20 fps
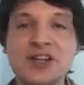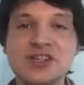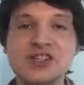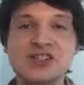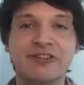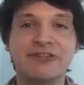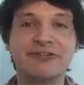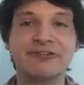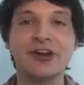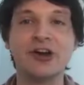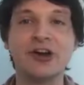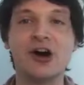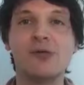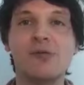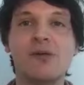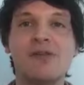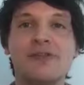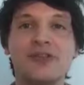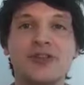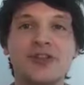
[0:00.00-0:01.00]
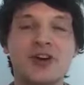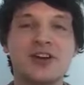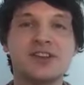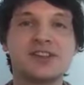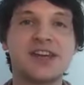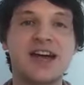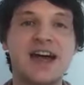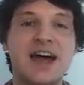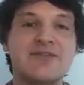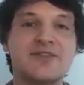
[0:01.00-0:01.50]
us your film. And for
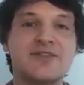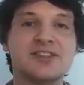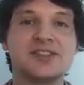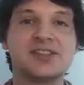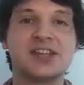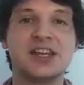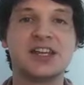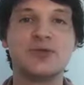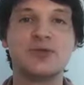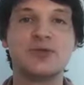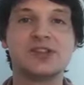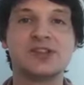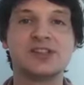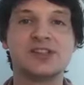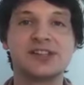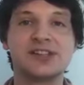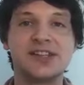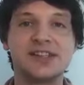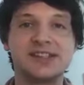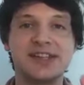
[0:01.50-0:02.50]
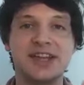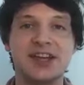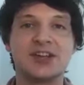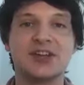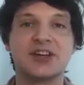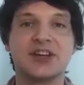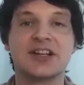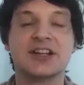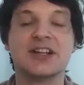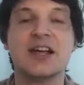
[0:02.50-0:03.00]
those that haven't seen Wizards, let's take a
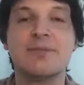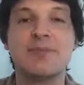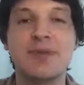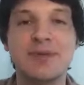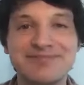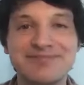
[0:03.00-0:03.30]
look at a clip.